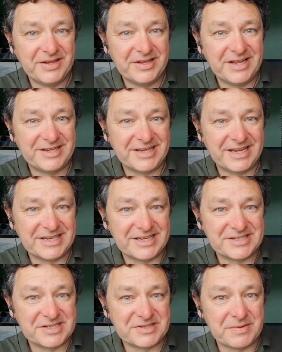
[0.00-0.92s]

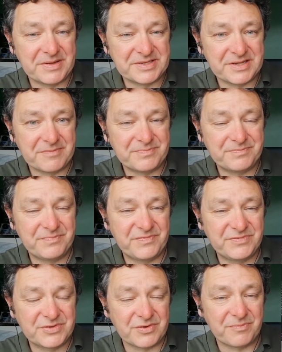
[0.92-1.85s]
as a
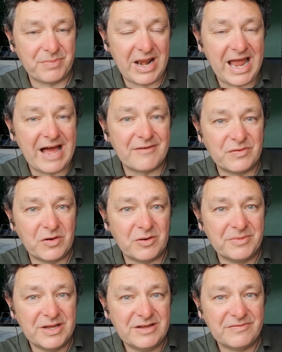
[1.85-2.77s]
sort of
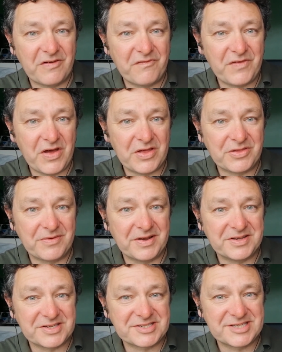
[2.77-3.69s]
platform for further
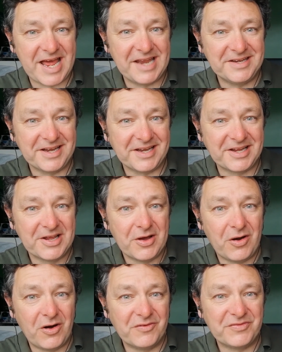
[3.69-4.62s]
understanding
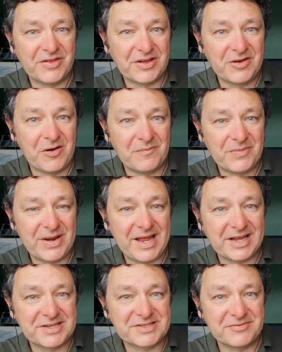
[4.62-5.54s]
of the
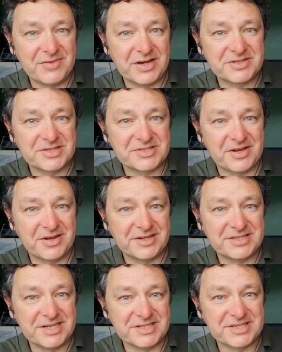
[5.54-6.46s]
complex and rich
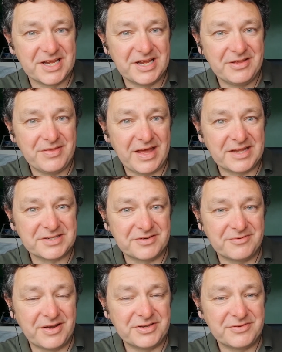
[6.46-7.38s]
societies that
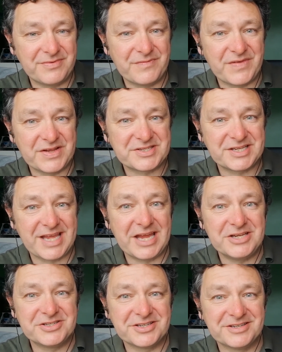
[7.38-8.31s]
are under
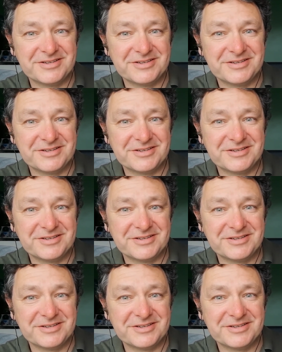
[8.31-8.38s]
investigation.